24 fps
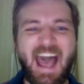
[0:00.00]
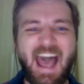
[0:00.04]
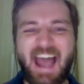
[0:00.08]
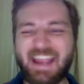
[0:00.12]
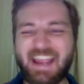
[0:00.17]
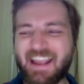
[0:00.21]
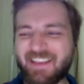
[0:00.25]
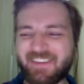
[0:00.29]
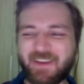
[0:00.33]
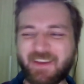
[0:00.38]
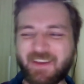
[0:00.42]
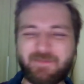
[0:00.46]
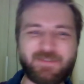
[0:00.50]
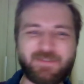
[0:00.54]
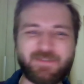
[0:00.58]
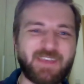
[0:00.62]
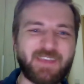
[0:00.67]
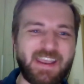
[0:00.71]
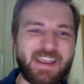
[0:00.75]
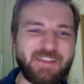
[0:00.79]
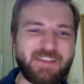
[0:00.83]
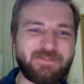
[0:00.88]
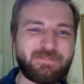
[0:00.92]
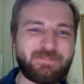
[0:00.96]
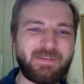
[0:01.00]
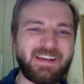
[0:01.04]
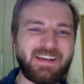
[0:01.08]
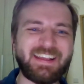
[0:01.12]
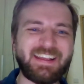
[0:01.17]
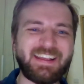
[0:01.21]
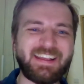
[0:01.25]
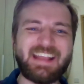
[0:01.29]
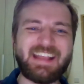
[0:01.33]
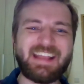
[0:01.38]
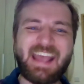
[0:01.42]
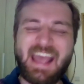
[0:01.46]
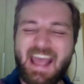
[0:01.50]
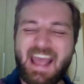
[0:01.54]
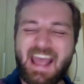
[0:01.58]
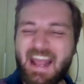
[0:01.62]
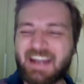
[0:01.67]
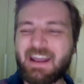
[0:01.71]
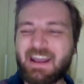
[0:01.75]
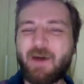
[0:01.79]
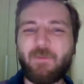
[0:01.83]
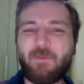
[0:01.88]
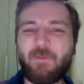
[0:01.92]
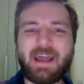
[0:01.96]
guess I'm safe. But
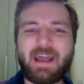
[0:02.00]
no,